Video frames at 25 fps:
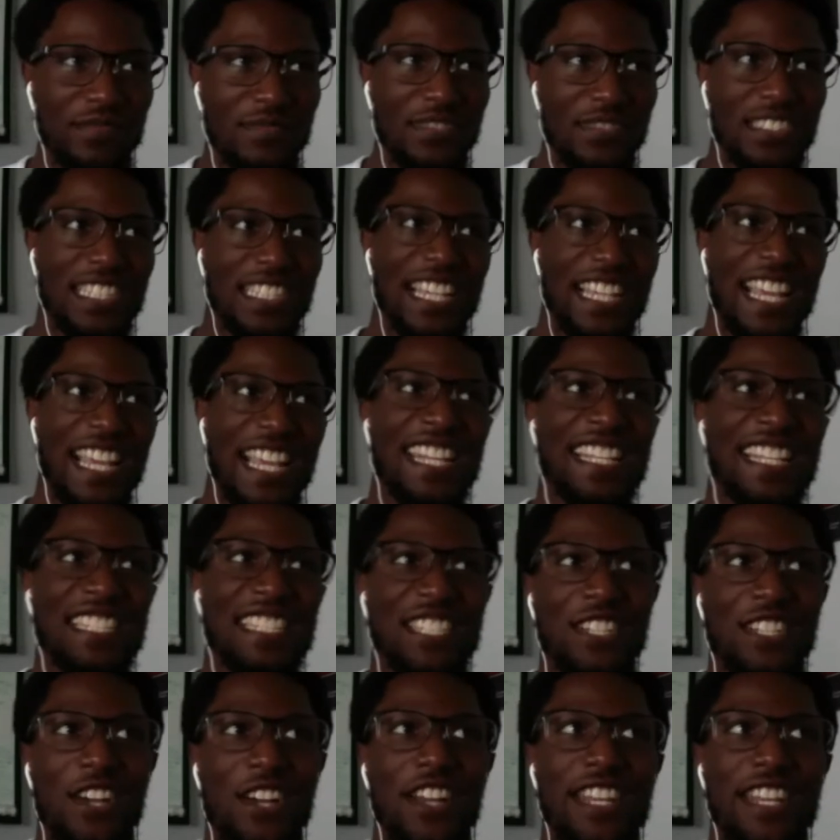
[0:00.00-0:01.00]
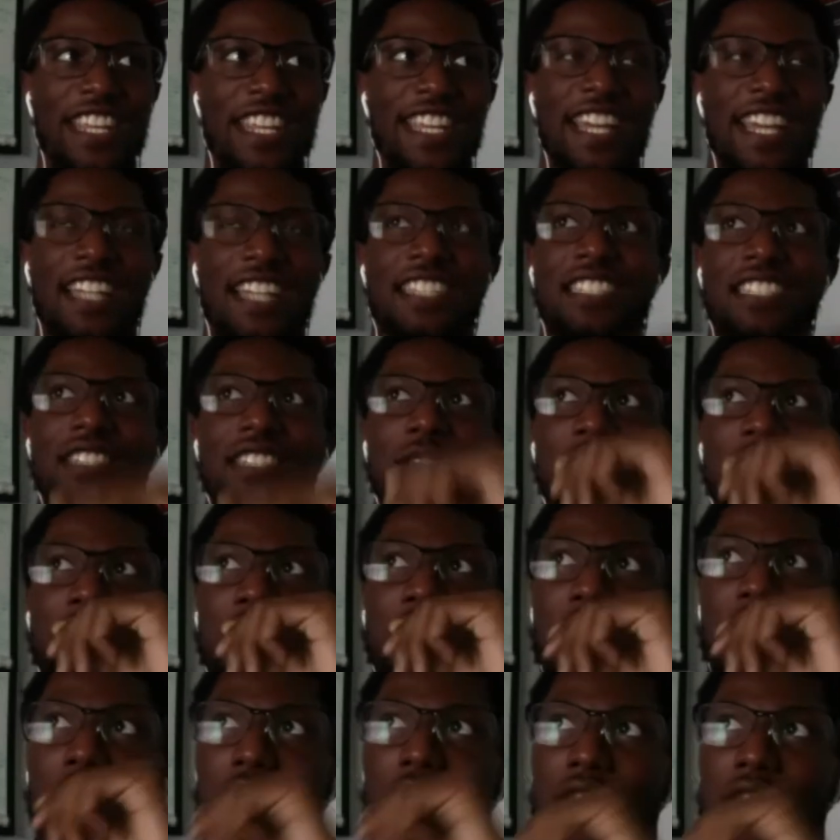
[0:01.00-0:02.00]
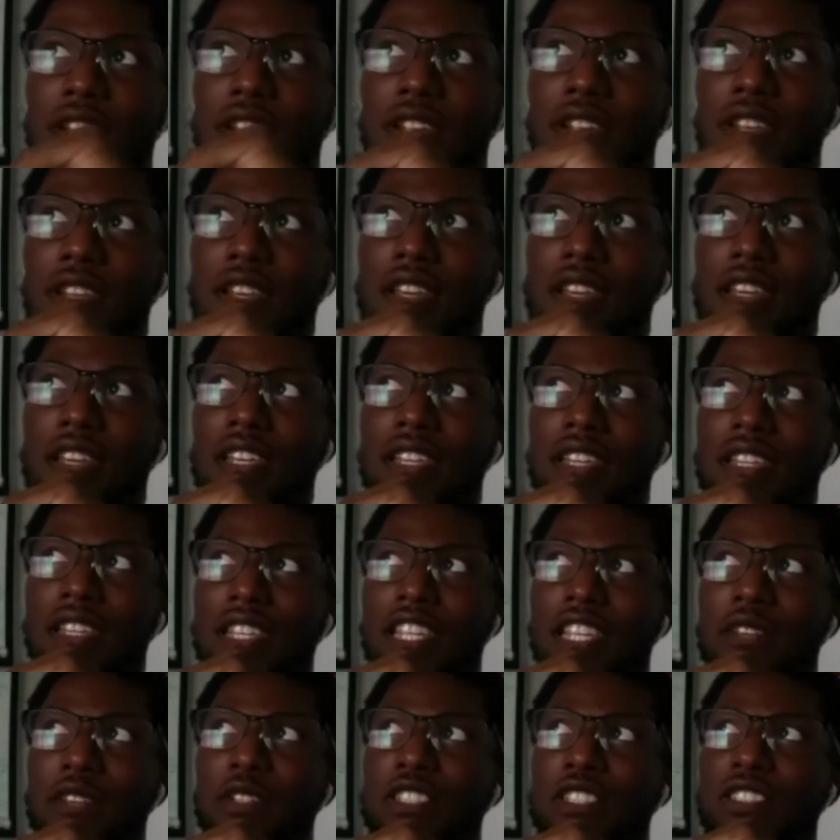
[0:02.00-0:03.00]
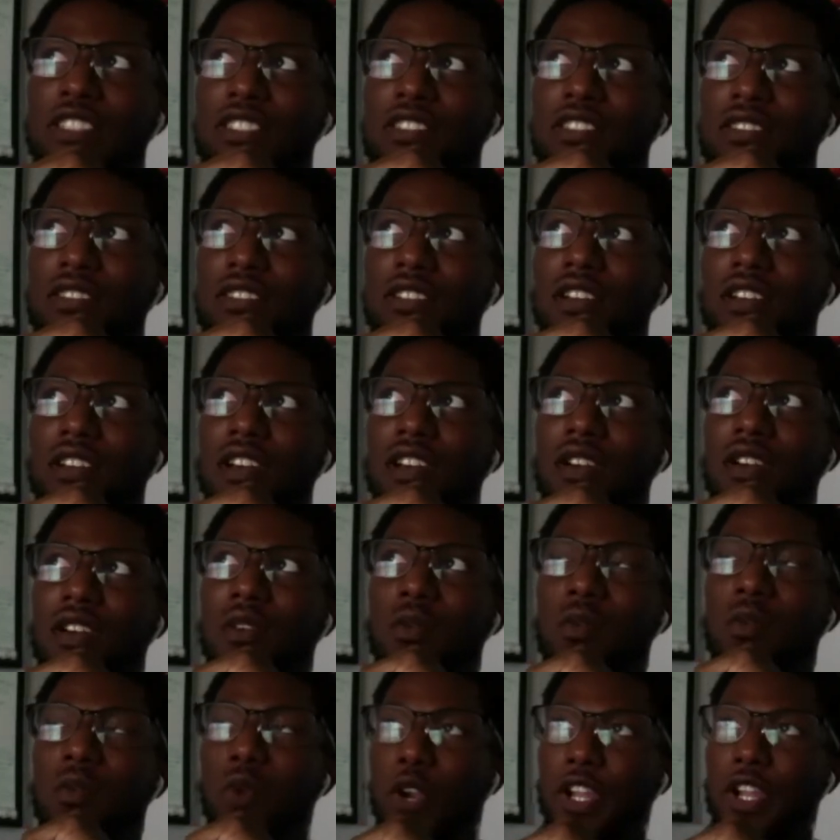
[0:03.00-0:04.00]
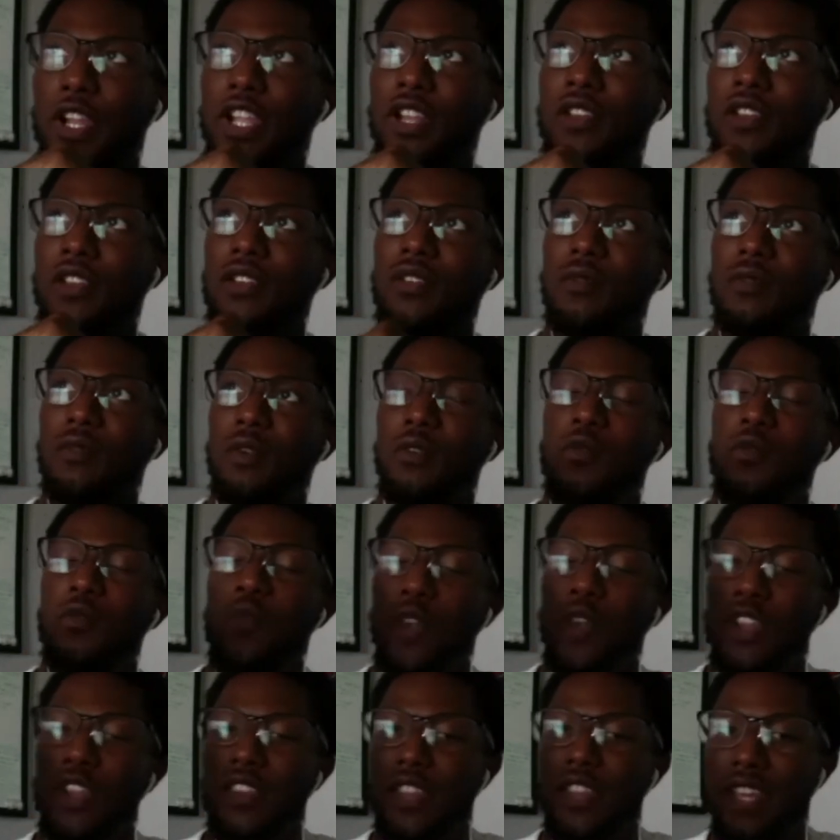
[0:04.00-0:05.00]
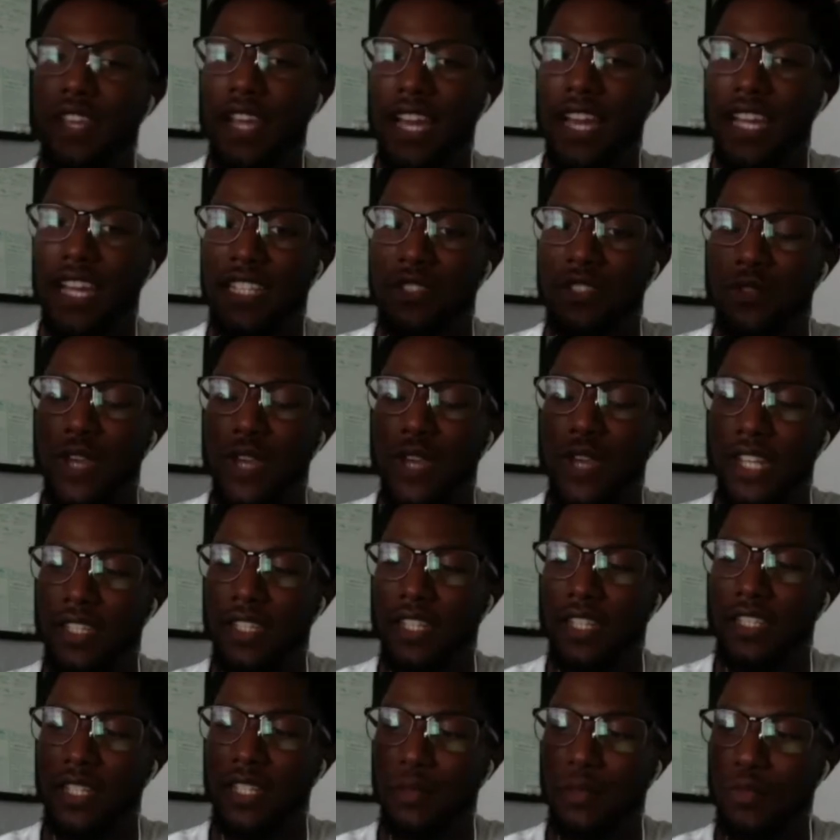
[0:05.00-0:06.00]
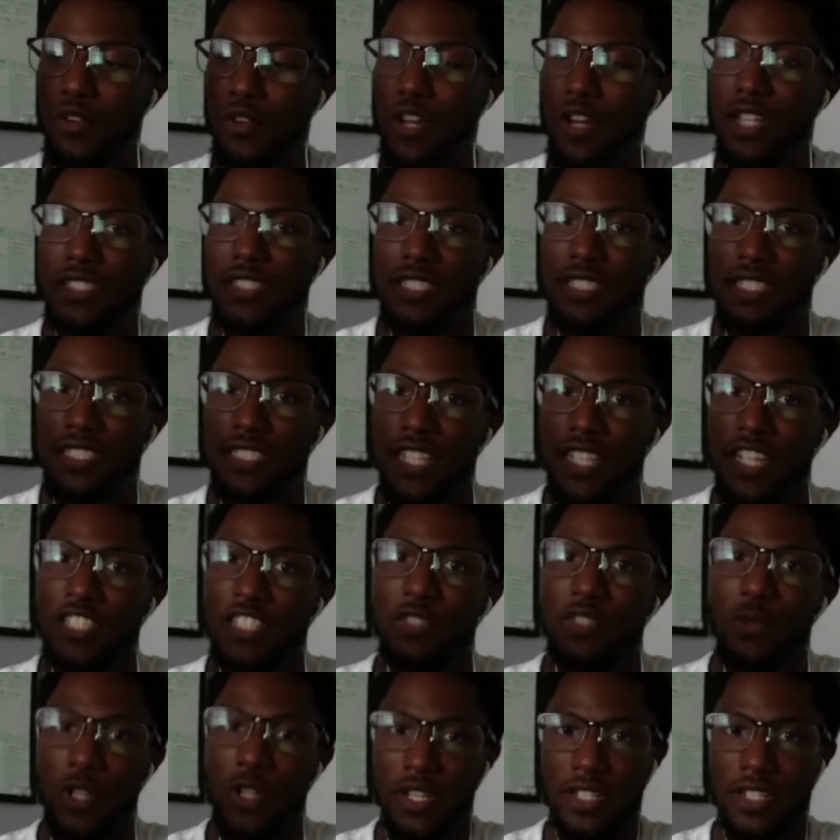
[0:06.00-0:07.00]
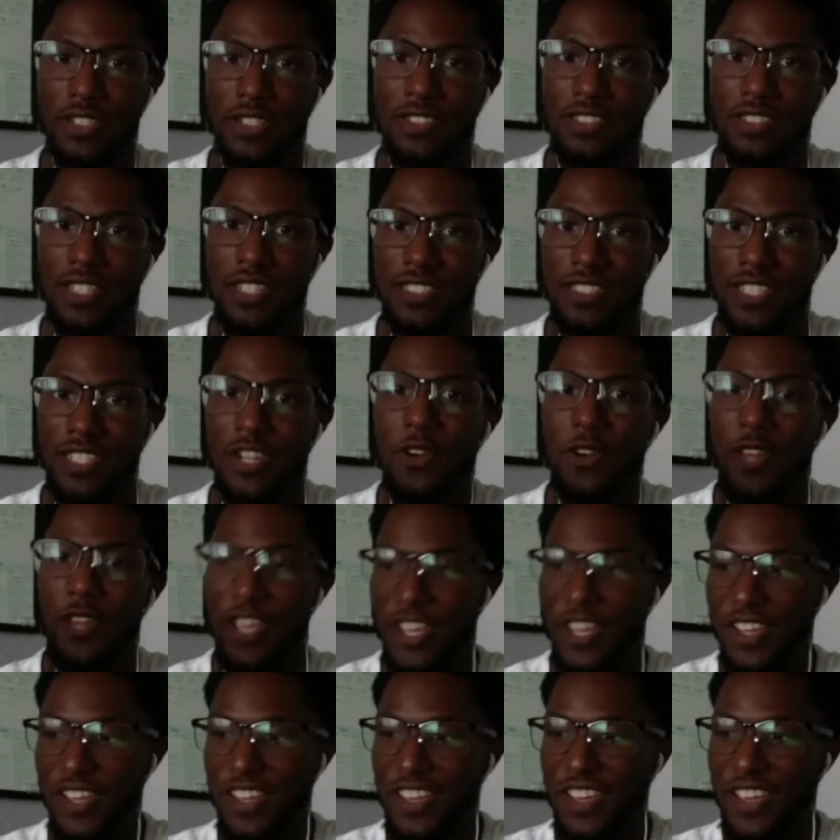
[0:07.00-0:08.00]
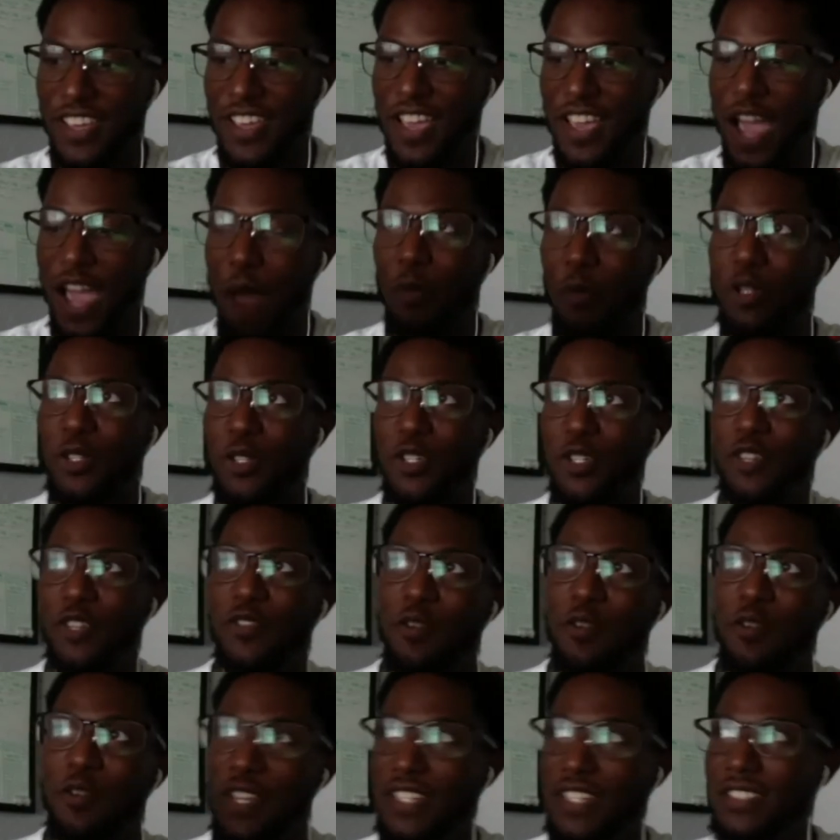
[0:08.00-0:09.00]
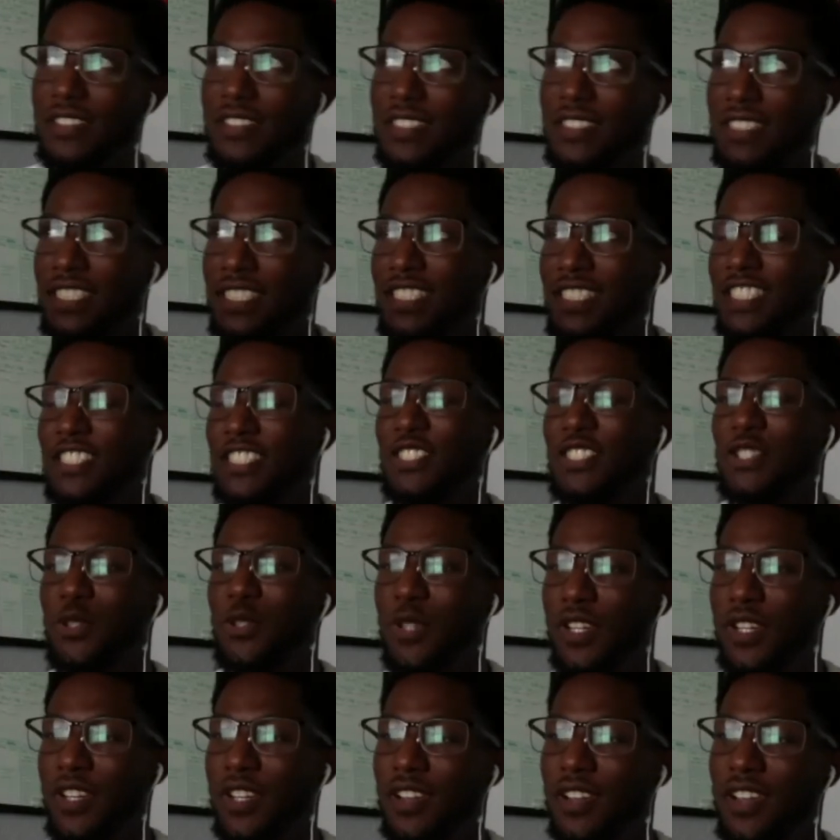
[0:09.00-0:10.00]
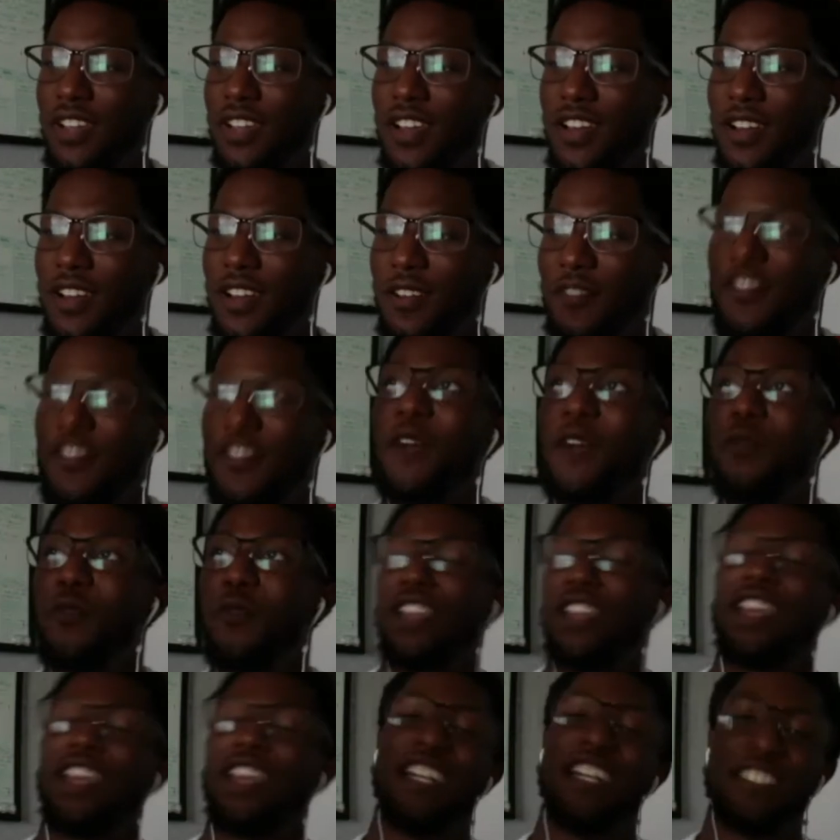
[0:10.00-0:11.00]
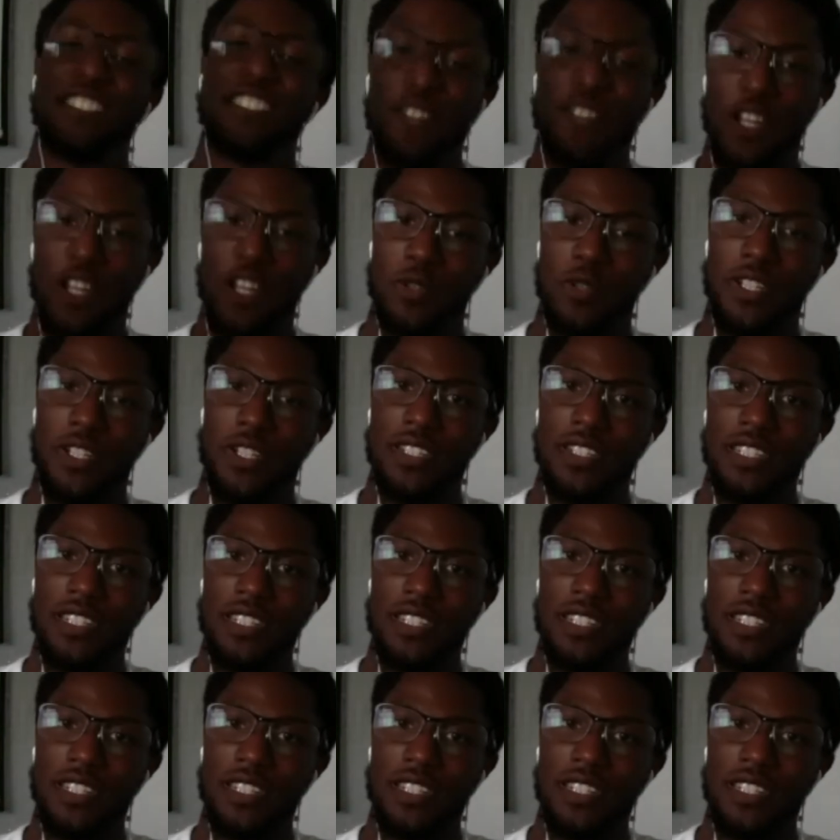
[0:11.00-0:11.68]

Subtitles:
And Nishan, he was working with one of the guys who had a LinkedIn process that was working. So I was like, okay, I'm gonna learn it from him since he's a student of that one guy I was following.